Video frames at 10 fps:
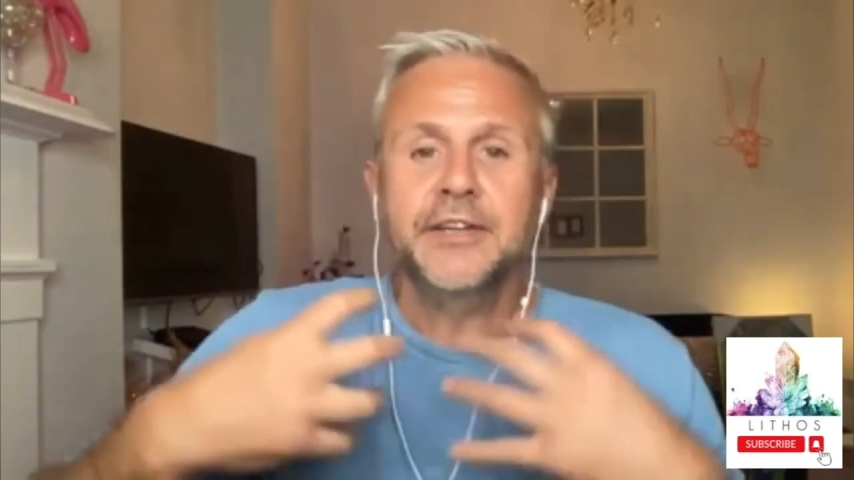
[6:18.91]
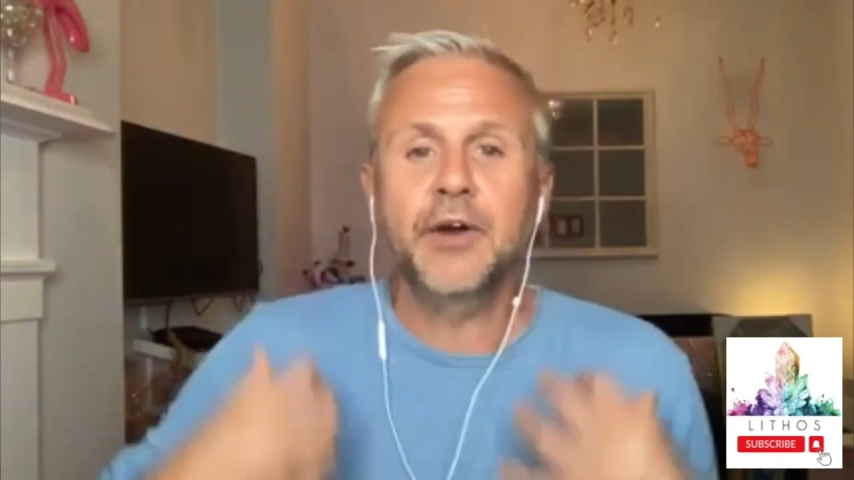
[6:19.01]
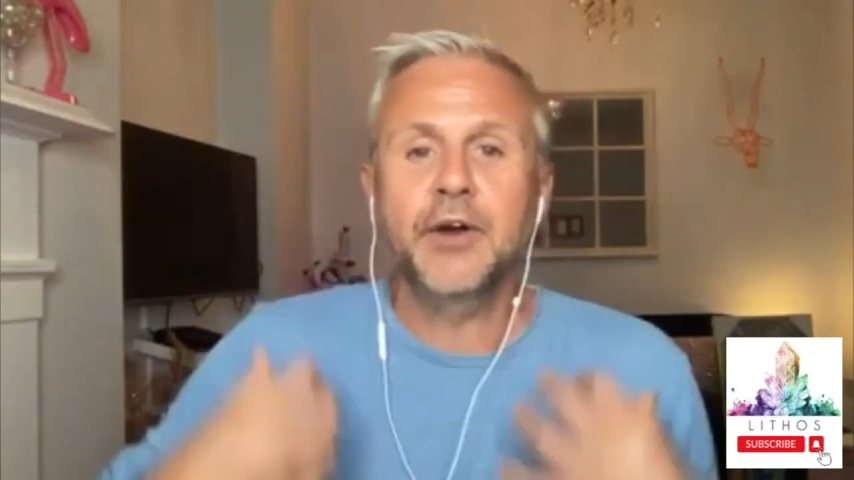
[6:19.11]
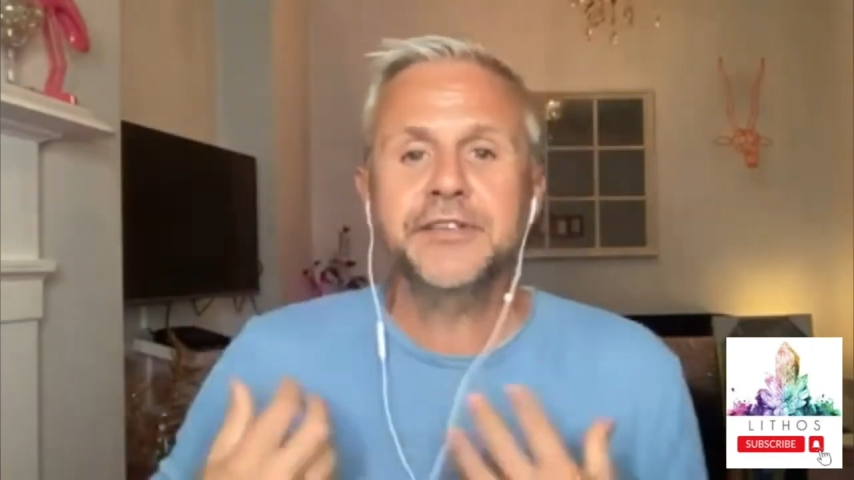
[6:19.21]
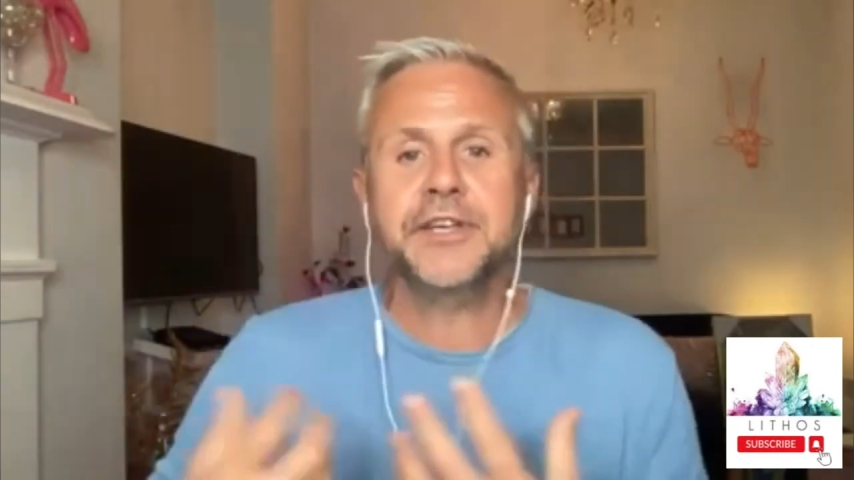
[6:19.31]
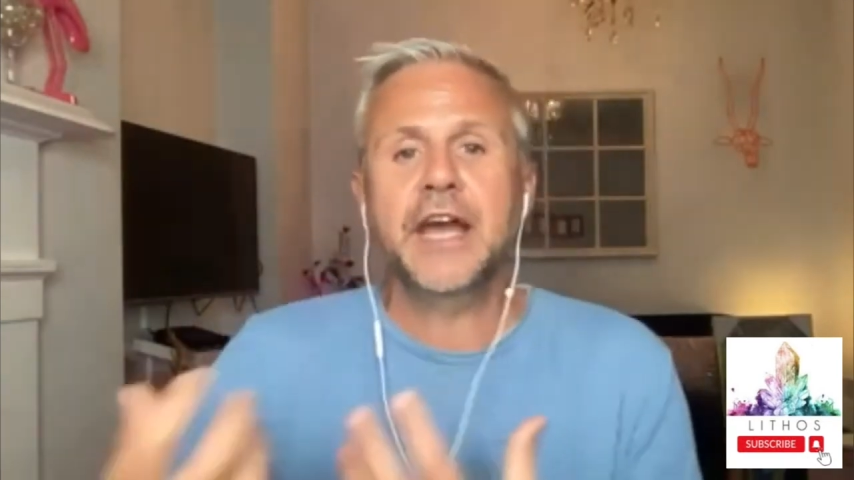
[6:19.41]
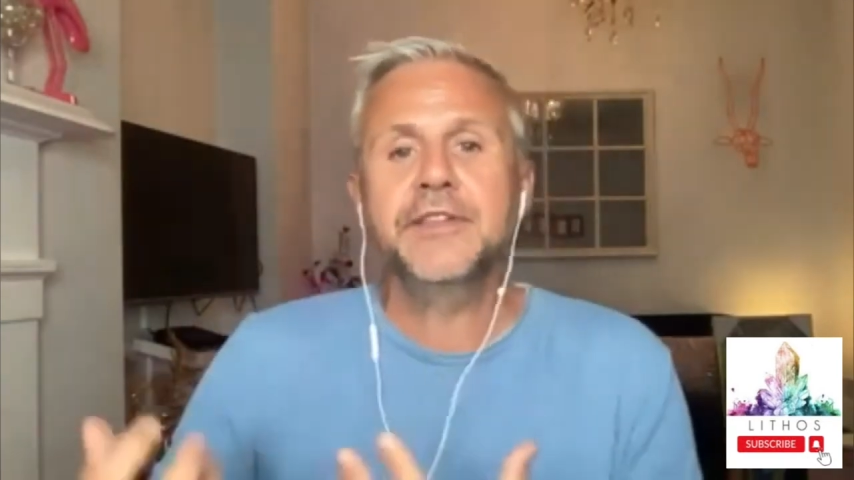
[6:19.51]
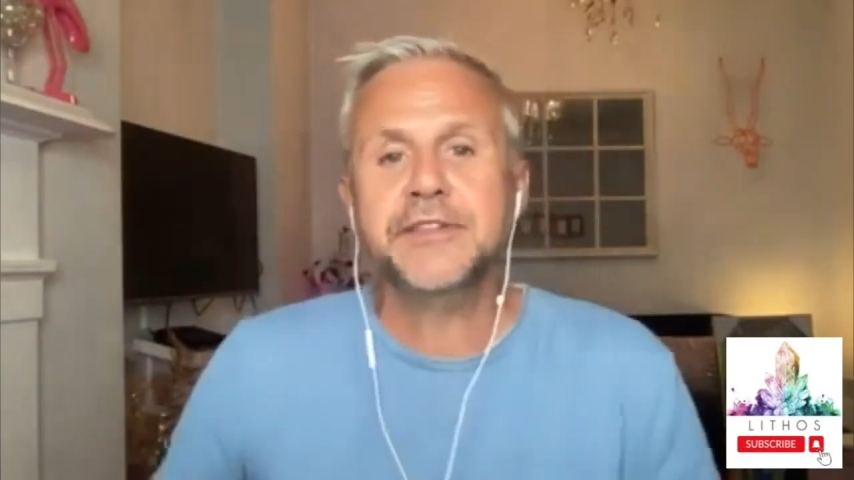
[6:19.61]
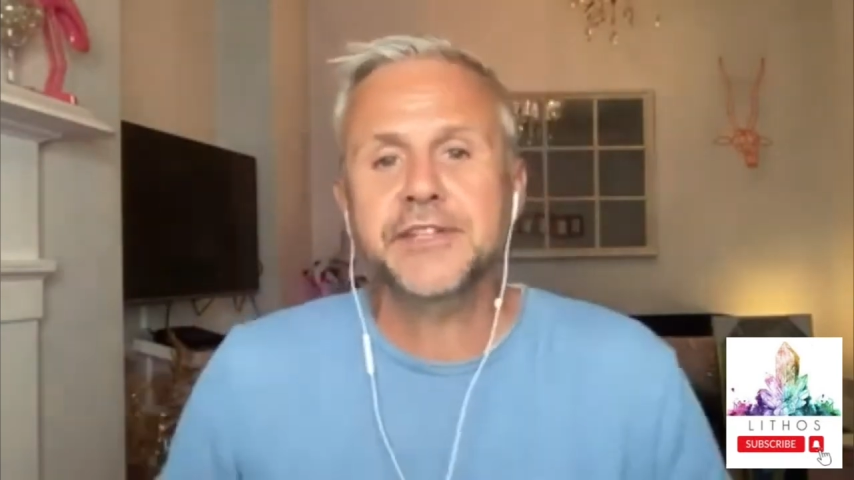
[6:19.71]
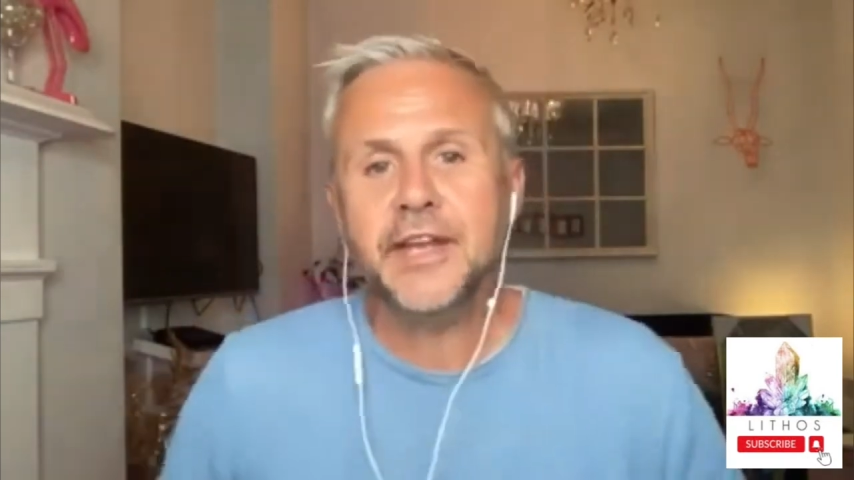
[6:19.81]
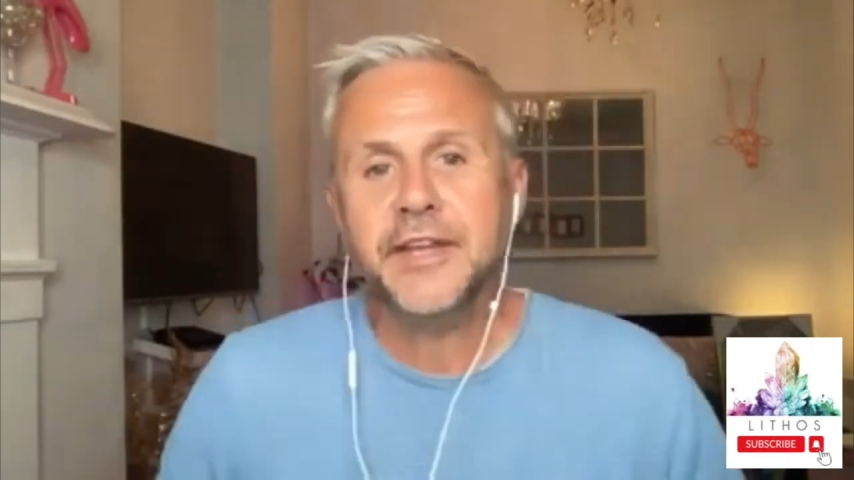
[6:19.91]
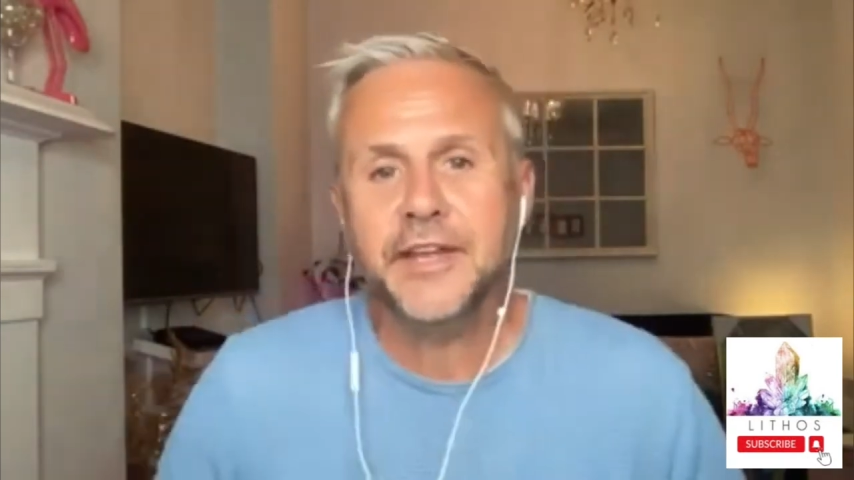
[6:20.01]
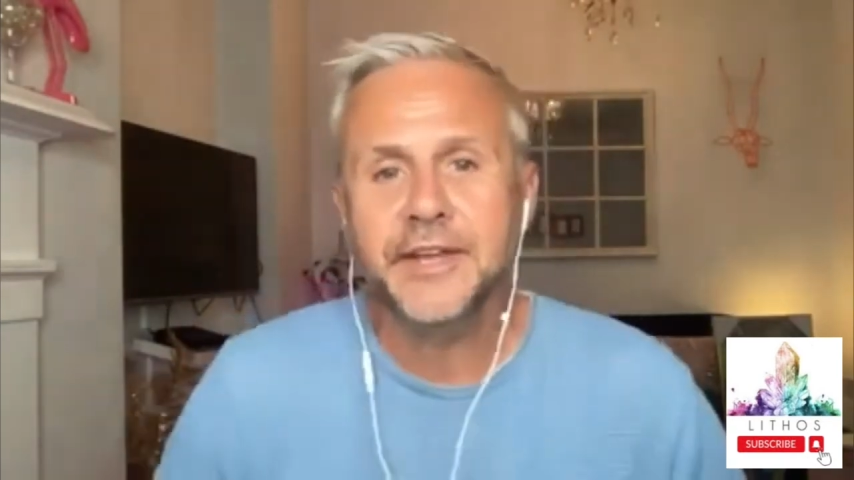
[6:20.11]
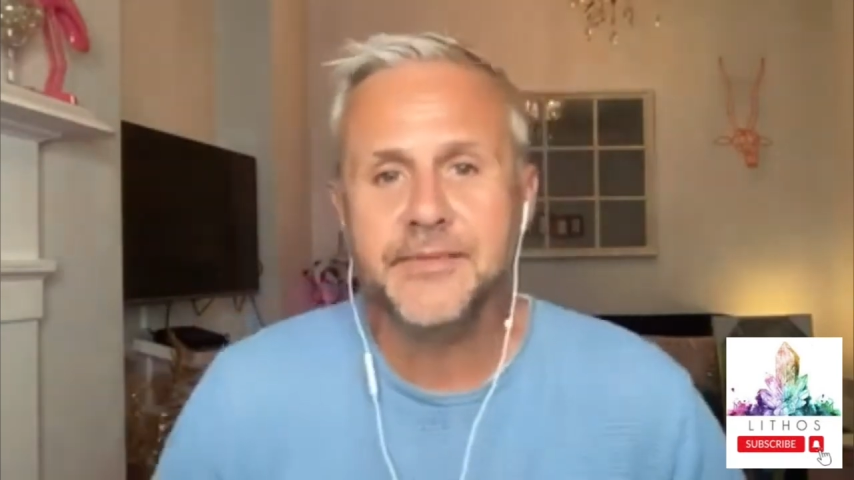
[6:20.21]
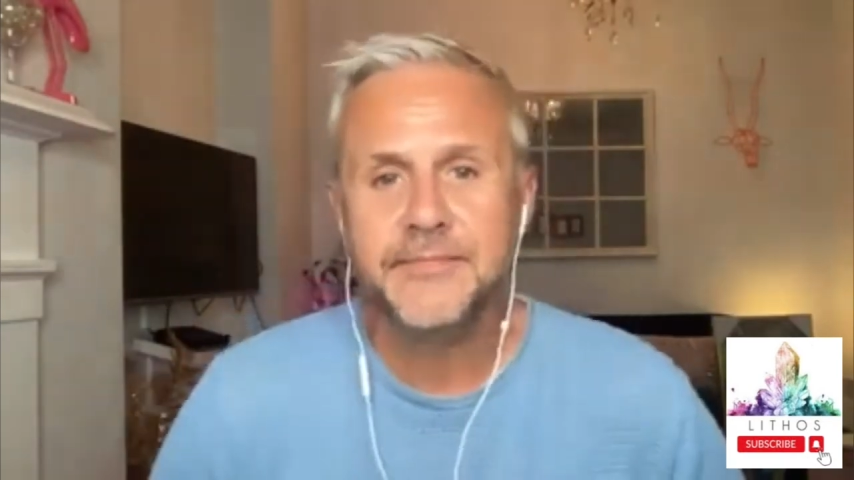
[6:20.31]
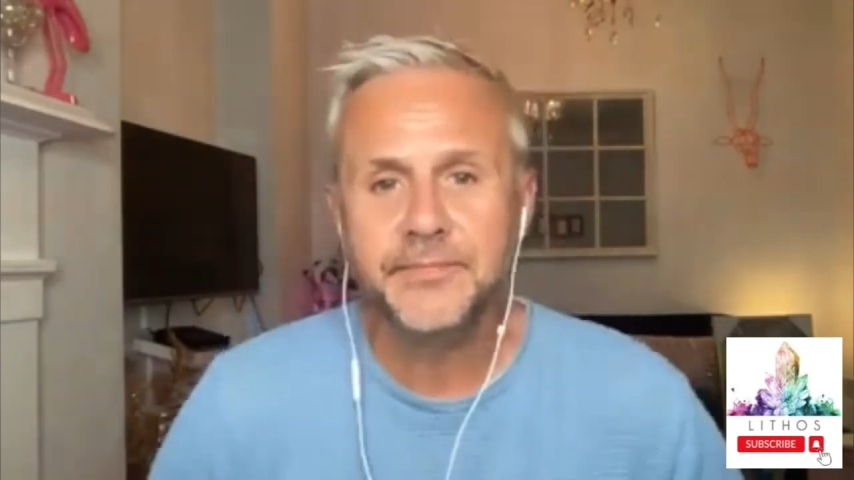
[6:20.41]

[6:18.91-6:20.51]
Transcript: to us in the psyche.